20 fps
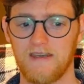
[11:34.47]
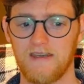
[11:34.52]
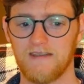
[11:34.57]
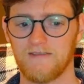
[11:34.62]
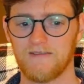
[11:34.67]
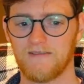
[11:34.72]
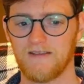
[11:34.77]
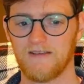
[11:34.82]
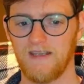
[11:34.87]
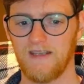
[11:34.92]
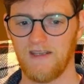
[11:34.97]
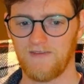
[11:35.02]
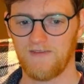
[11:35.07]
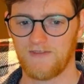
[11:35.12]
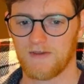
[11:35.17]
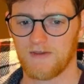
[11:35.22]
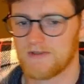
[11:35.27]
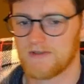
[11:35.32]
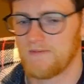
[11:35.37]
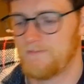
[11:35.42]
And
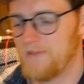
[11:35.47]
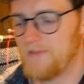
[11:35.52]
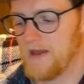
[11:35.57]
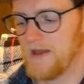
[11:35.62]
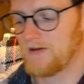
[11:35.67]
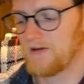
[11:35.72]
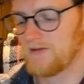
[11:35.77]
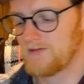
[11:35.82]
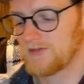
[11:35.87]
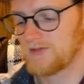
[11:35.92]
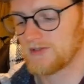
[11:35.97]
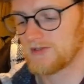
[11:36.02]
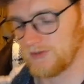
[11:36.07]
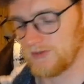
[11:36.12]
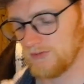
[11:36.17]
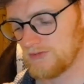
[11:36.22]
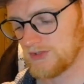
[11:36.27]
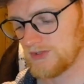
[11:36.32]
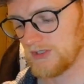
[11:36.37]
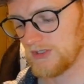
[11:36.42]
if there's a better
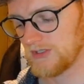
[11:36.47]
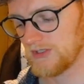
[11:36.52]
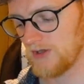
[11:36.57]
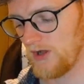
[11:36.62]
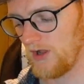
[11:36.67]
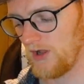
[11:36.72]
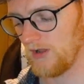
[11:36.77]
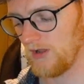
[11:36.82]
solution to